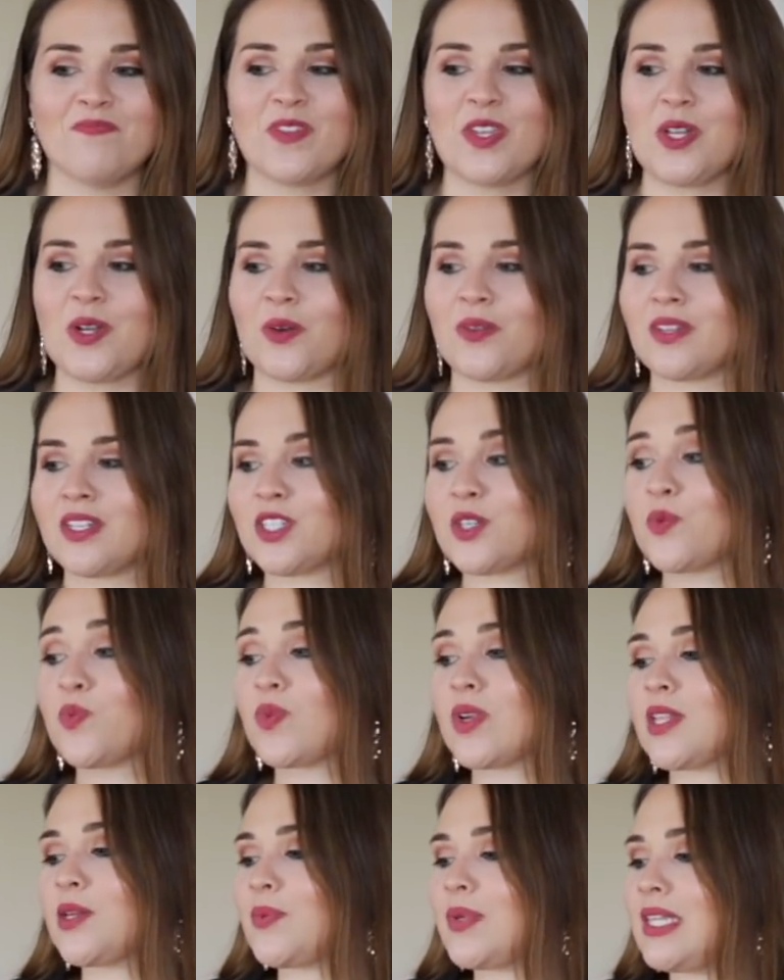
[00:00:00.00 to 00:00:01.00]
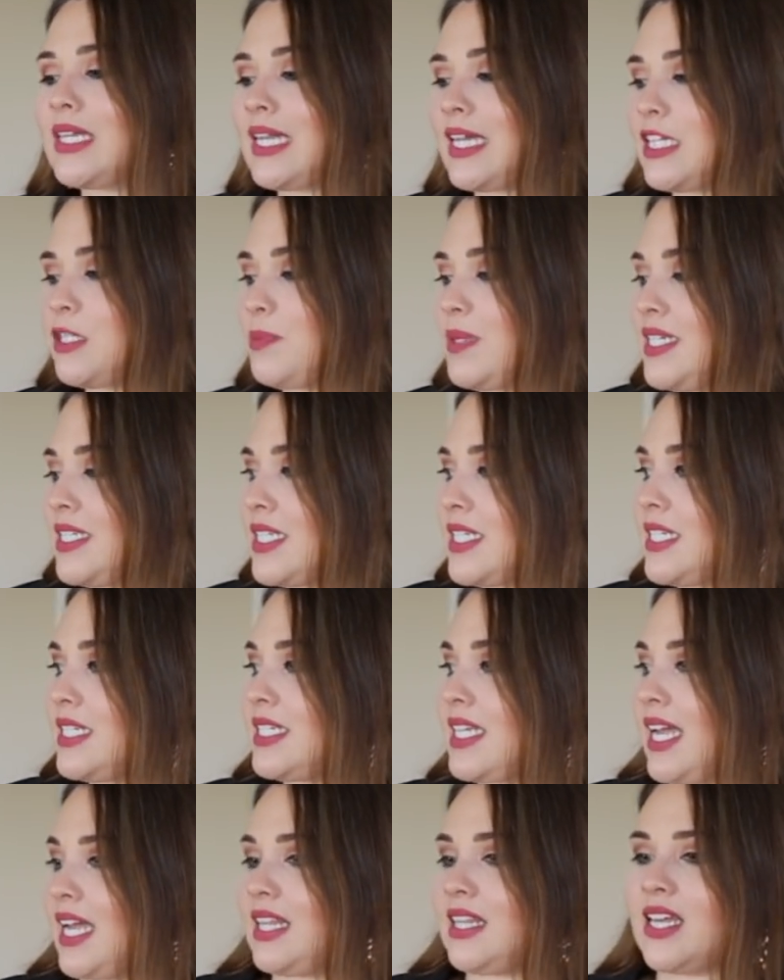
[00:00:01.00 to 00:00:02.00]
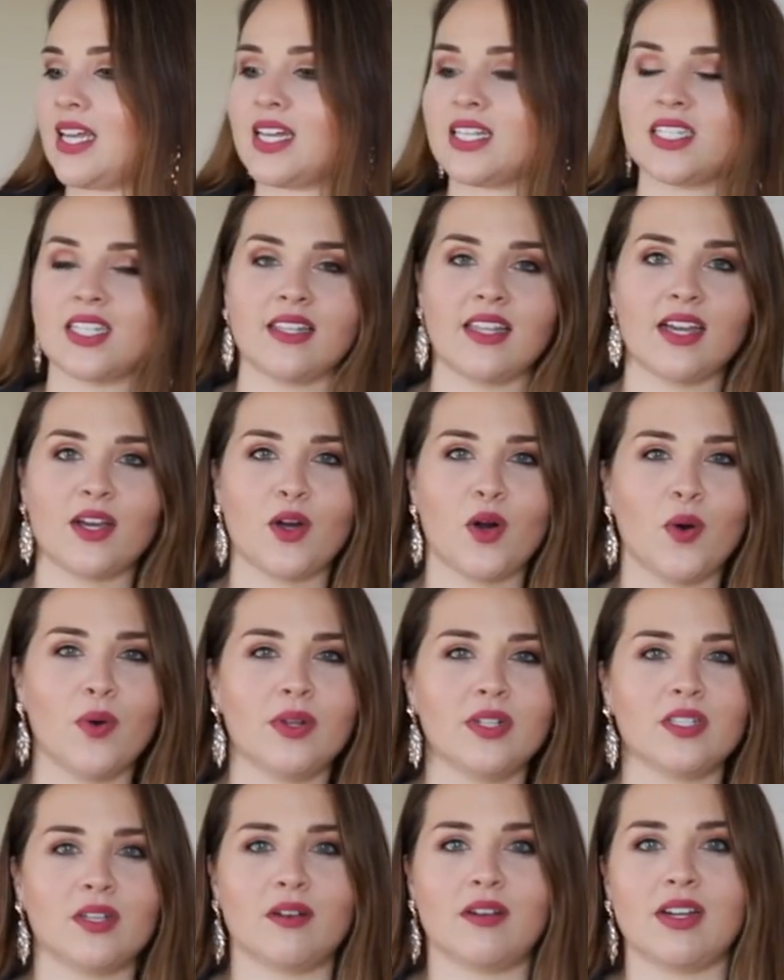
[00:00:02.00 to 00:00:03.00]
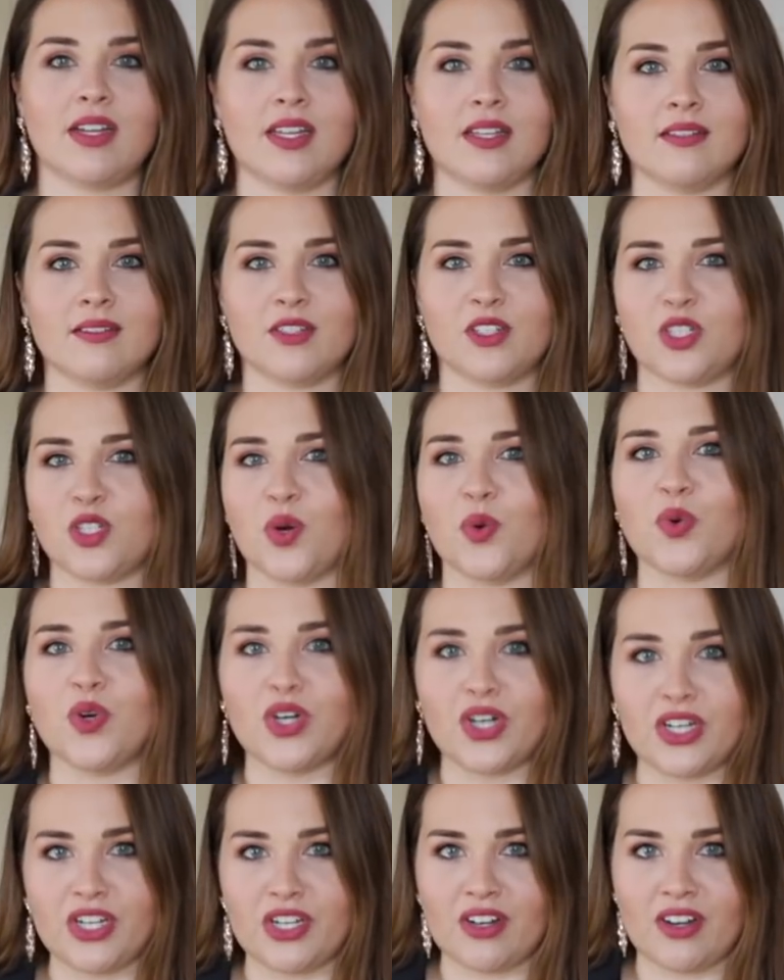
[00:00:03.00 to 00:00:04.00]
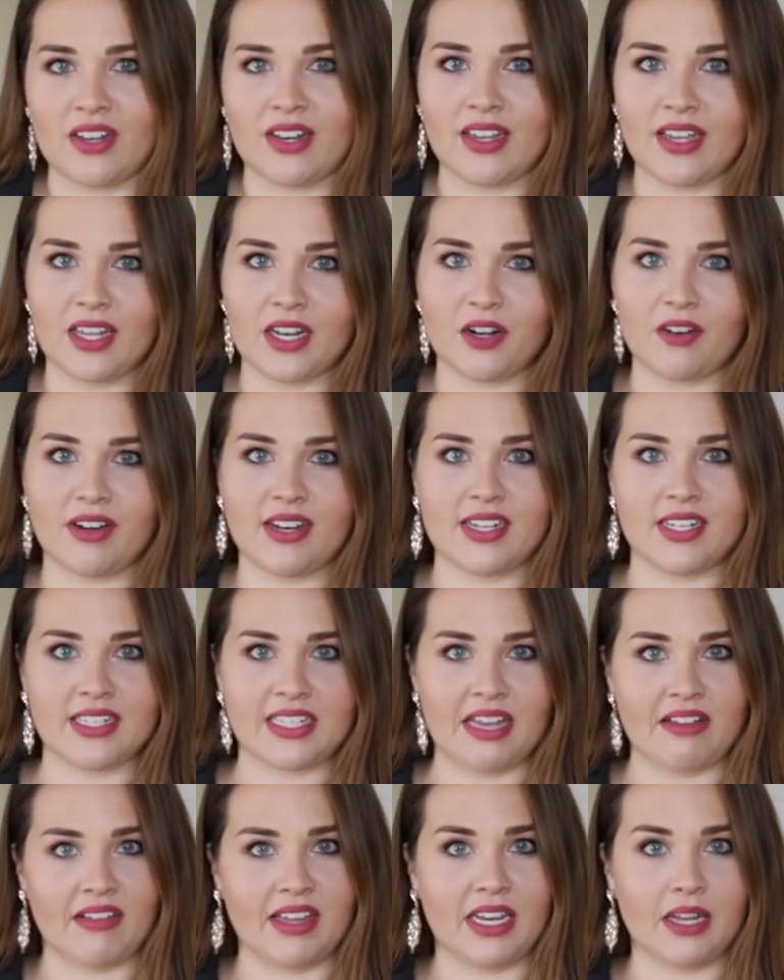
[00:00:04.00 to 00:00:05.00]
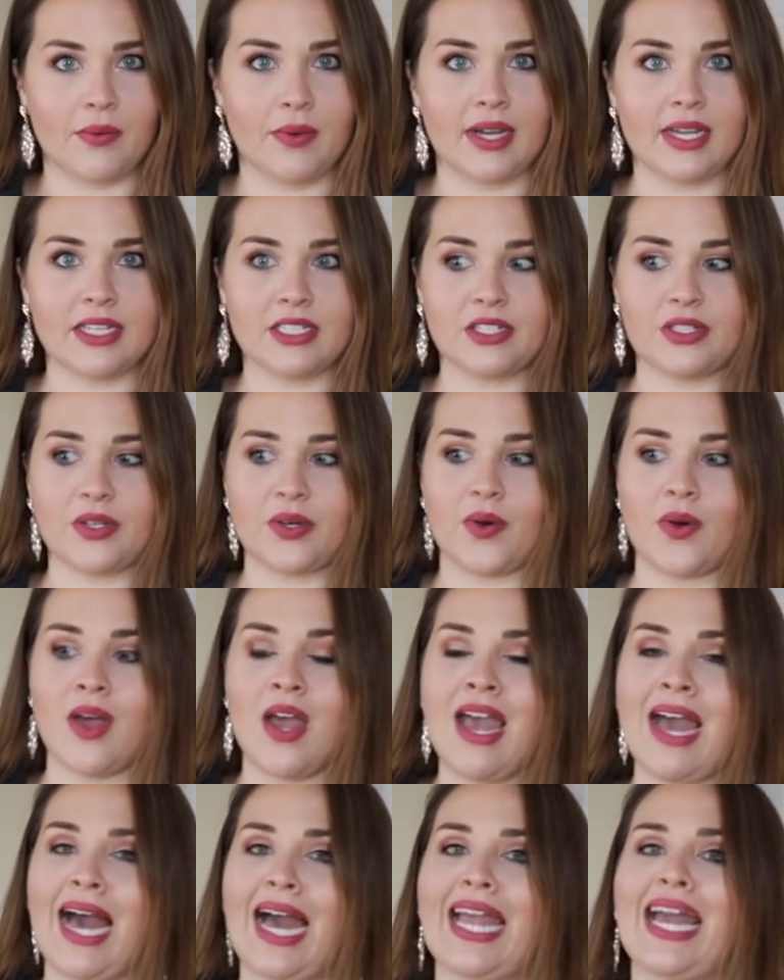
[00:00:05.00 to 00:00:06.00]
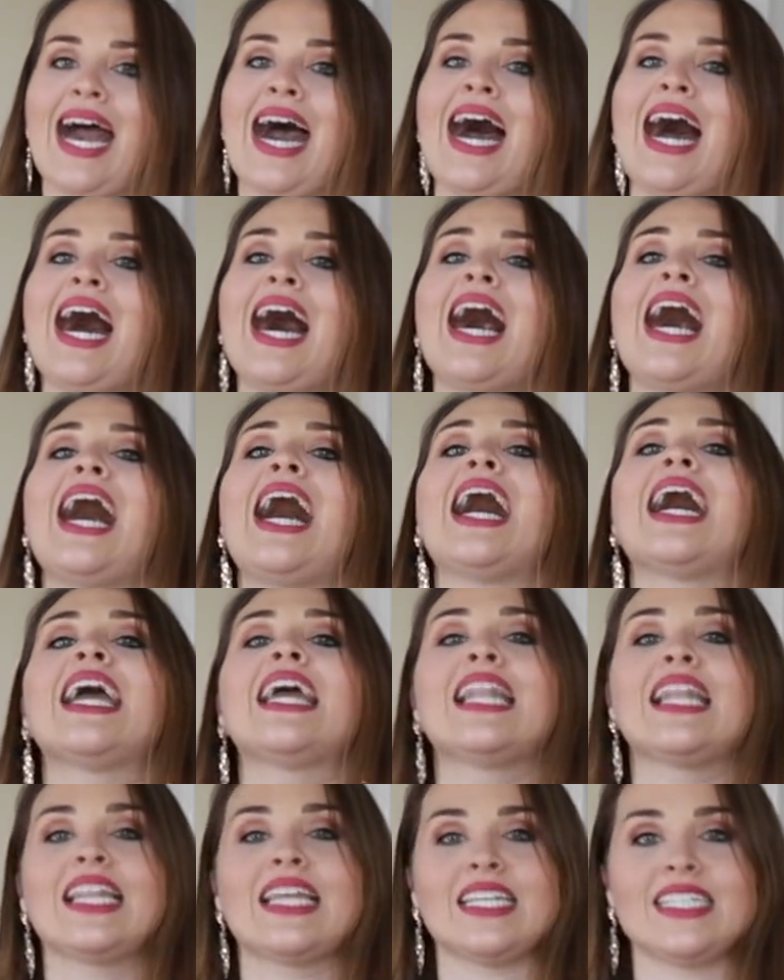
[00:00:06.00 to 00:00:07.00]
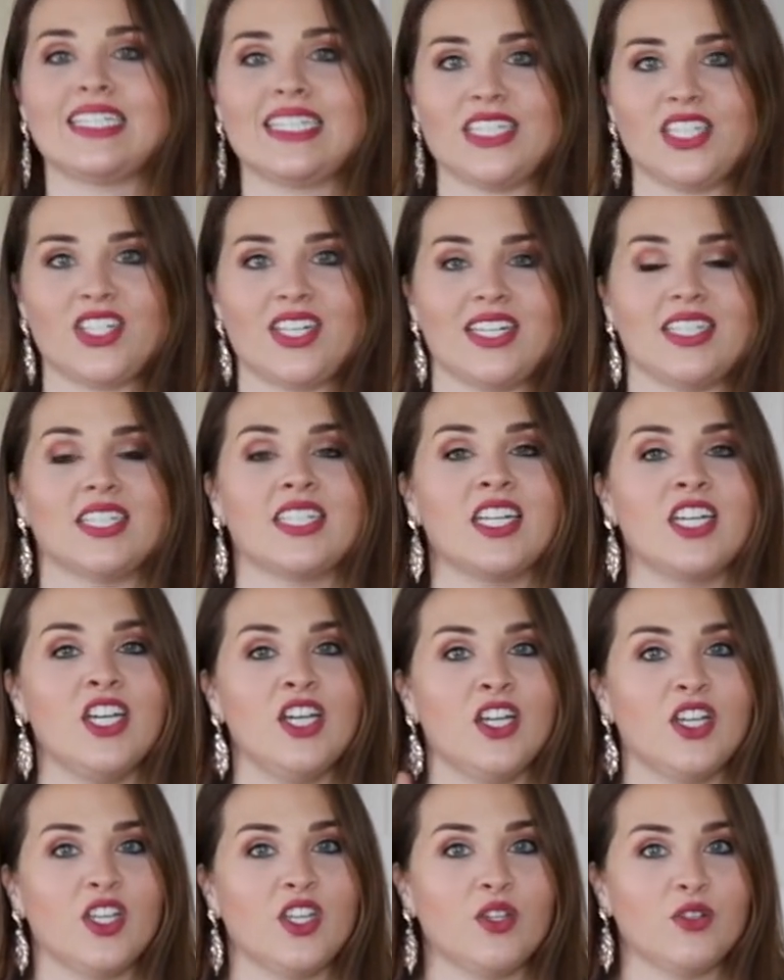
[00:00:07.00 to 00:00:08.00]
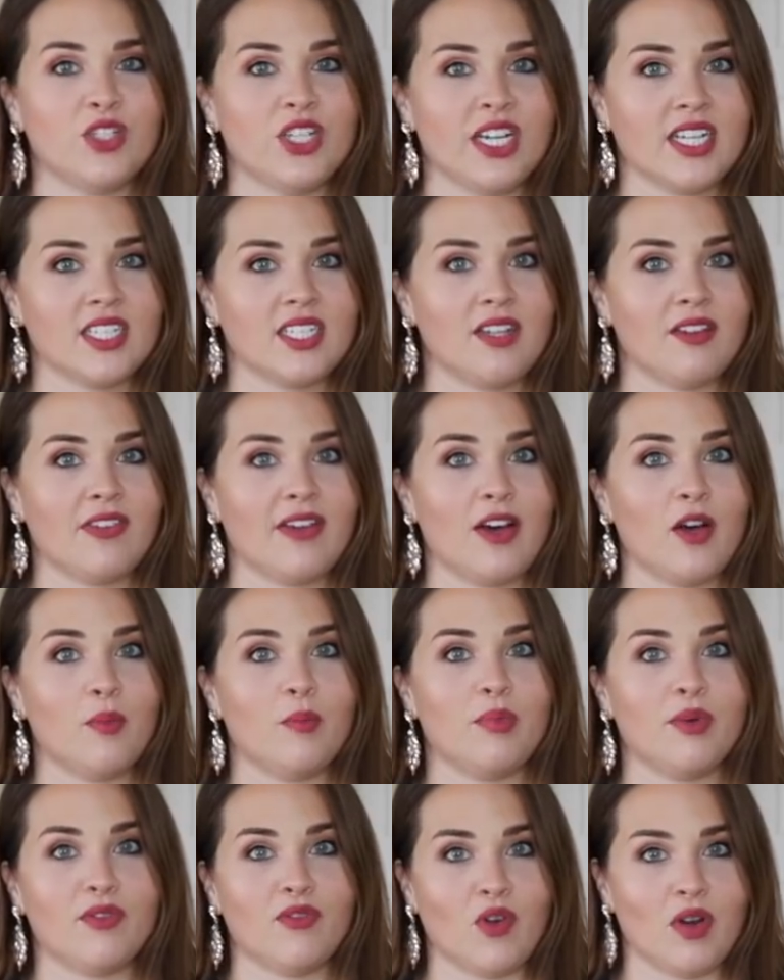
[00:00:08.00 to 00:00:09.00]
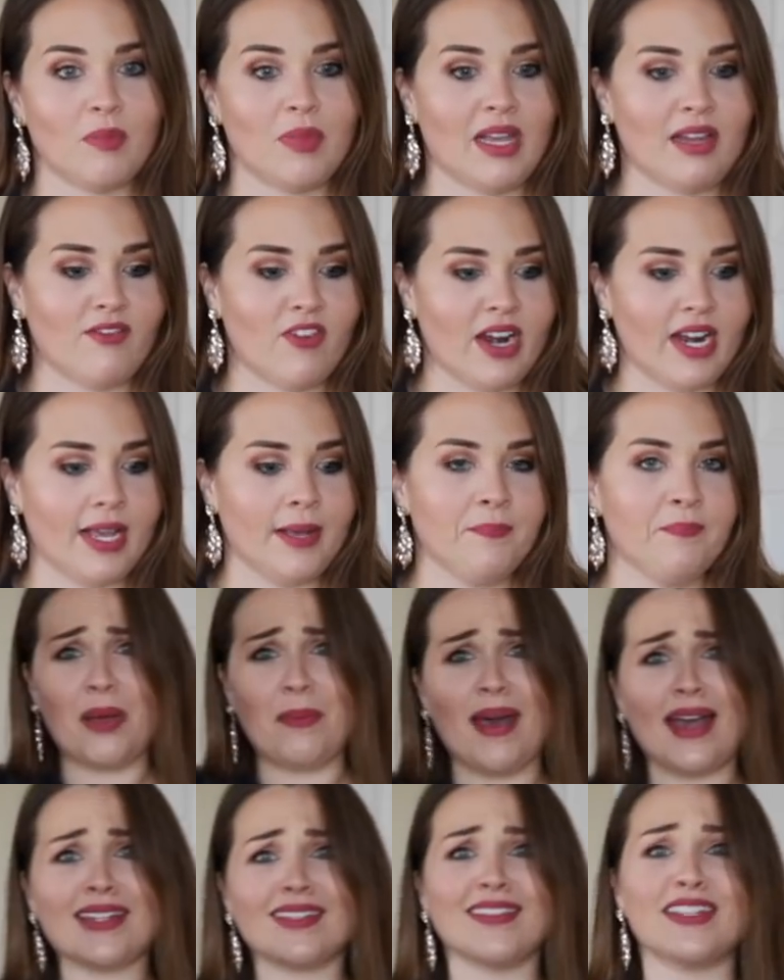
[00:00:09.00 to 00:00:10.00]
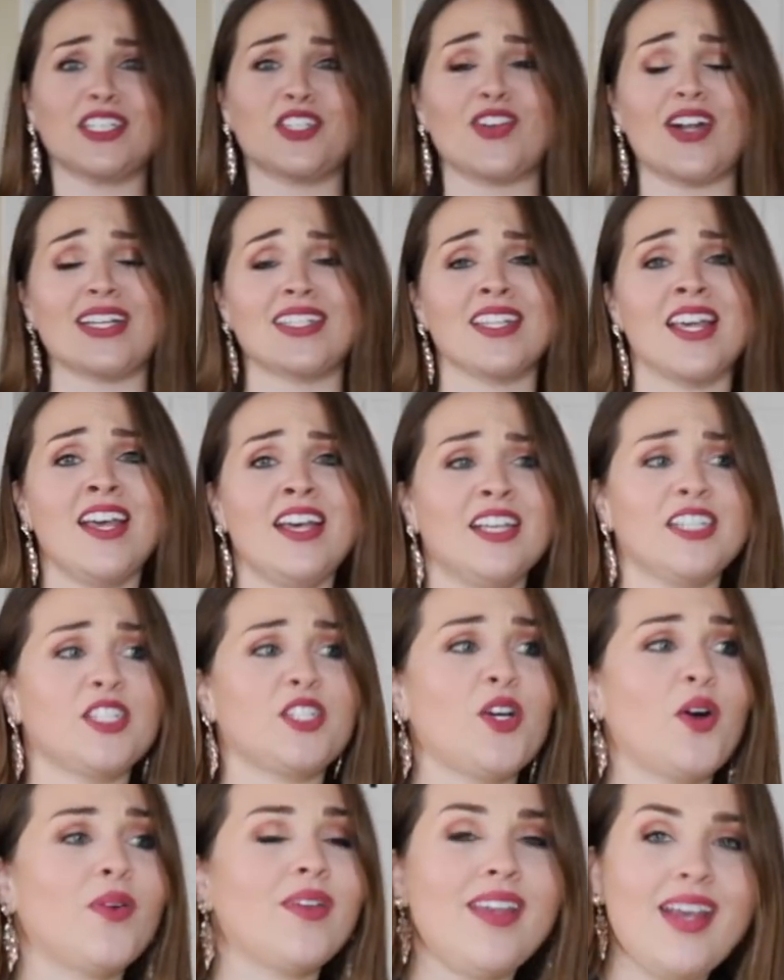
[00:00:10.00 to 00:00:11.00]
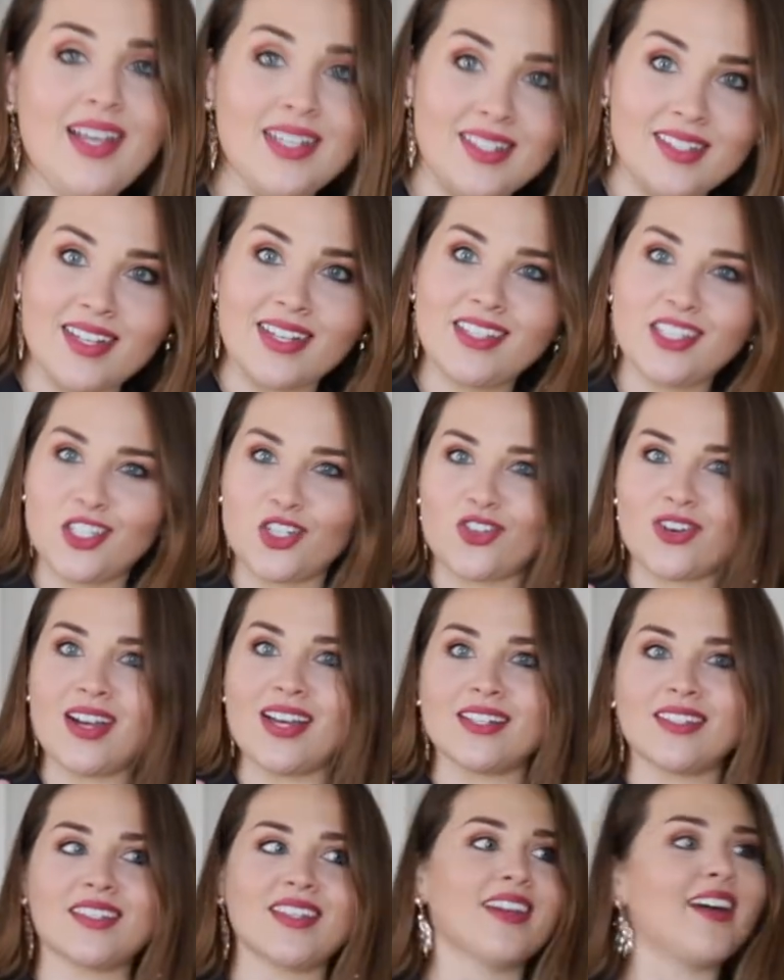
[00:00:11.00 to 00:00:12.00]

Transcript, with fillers: You know, these are really, really nice pieces, and like I said, that code is already so good. You're gonna get a great discount anyway, so I highly suggest you check stuff out before Black Friday. Okay, back to this dress. So yes, it's a dress.